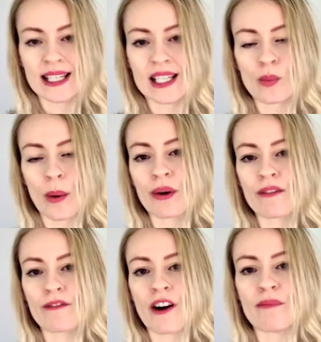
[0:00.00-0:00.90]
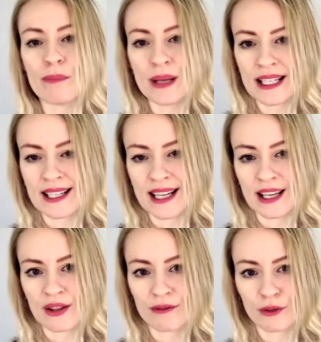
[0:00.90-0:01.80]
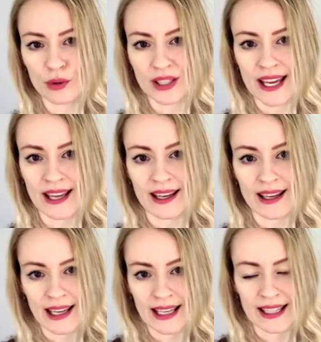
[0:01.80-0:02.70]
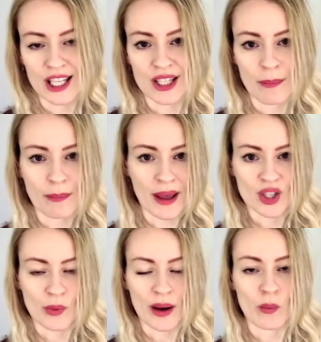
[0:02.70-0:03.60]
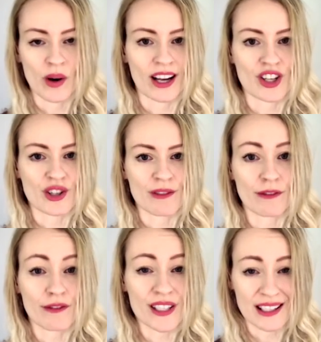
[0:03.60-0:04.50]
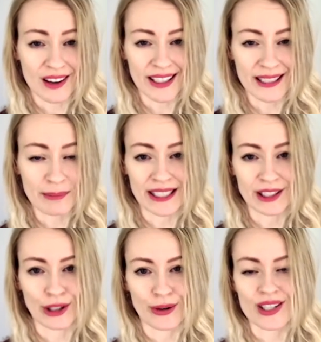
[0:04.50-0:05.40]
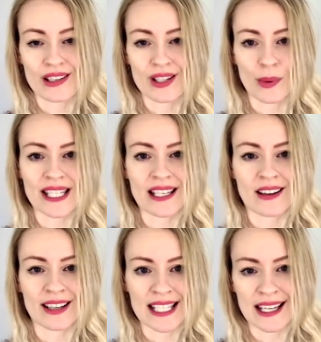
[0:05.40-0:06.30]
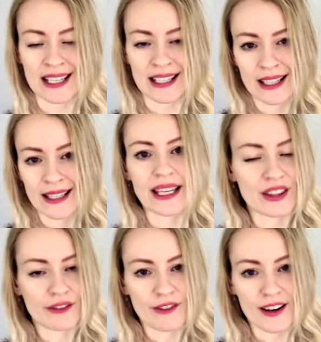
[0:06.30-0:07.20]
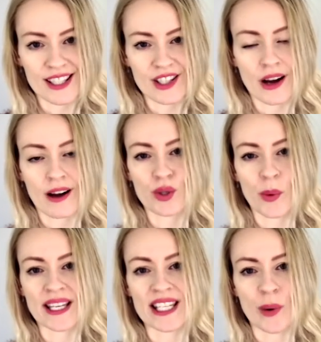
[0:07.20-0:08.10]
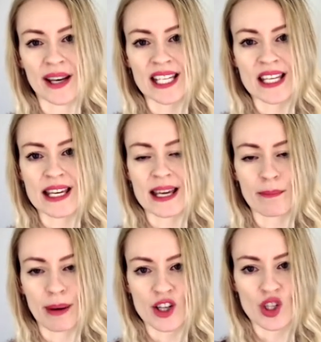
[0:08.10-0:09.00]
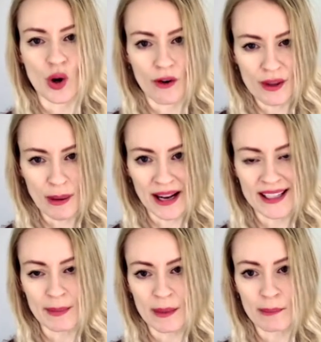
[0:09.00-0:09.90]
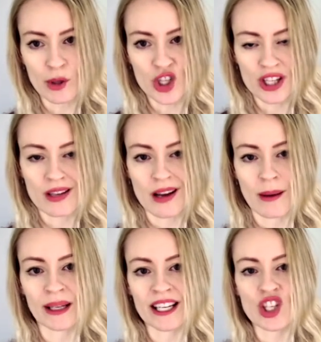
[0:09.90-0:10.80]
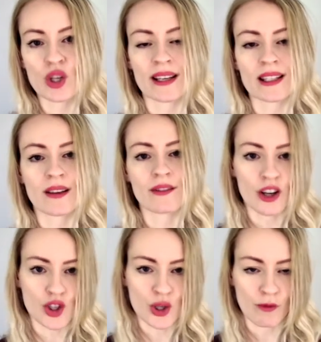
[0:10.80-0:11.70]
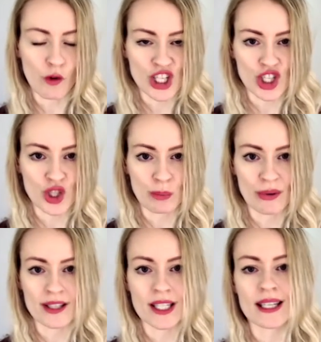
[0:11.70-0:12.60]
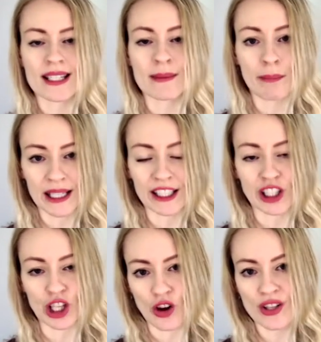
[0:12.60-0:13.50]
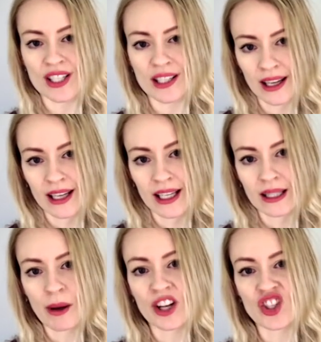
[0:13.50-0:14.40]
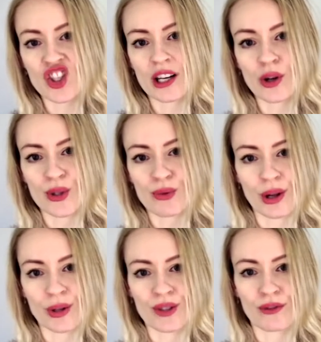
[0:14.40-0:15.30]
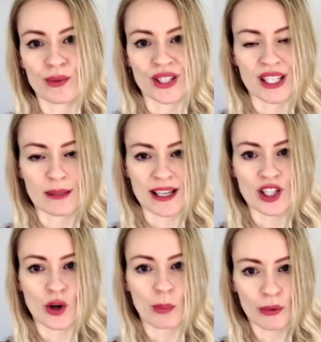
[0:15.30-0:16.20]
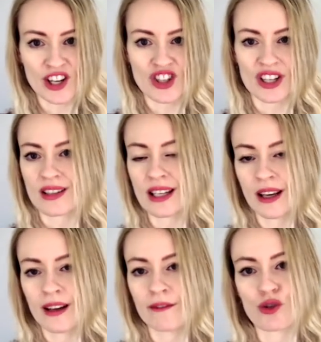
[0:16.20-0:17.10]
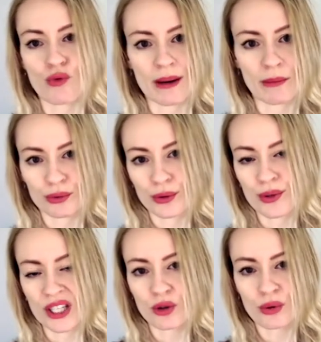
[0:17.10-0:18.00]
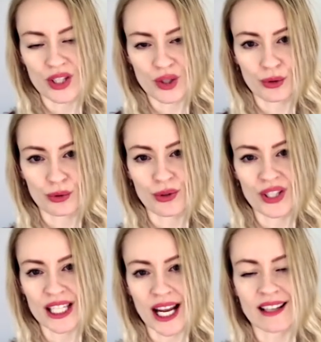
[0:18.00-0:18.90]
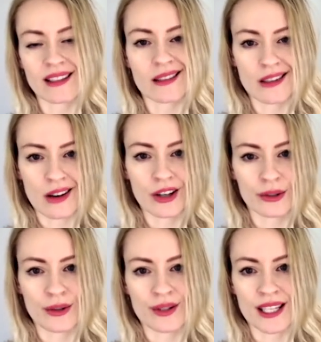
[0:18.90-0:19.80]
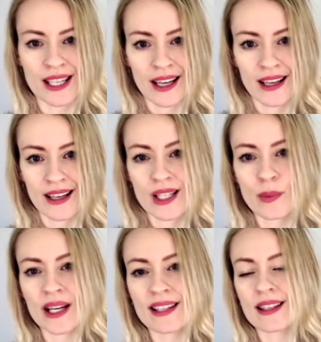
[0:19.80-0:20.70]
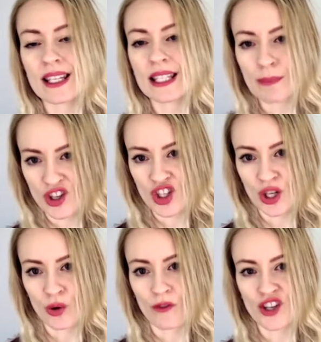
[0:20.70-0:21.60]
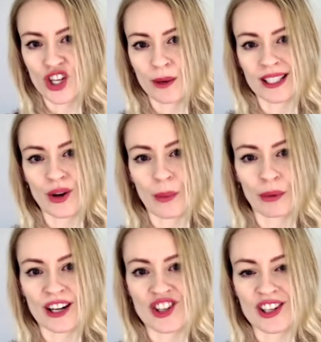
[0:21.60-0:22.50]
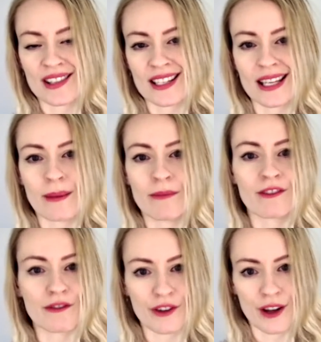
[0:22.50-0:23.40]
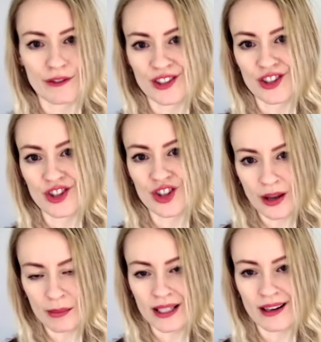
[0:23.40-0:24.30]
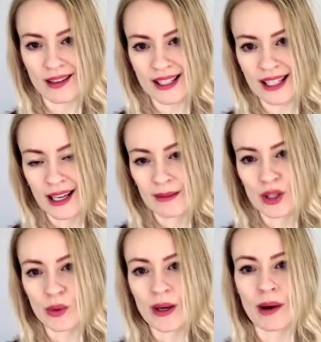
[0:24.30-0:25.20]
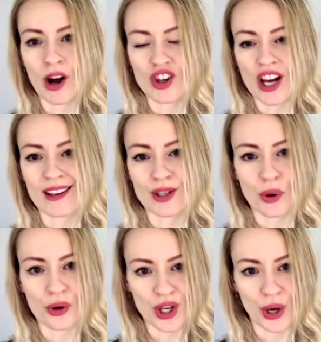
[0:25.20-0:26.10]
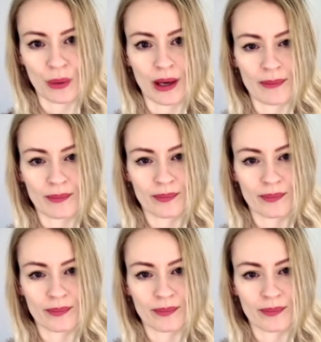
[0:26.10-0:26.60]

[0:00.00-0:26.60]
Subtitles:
at least $1.5 billion in the full year. This compares to a $159 million loss in 2019. In the first half of 2020, the impact of the pandemic pushed the company to a $742.6 million loss. The past year loss results from suspended operations for Dream Cruises, Crystal Cruises and Star Cruises, as well as the suspension of shipbuilding operations at NV Werften's German yards between March and October.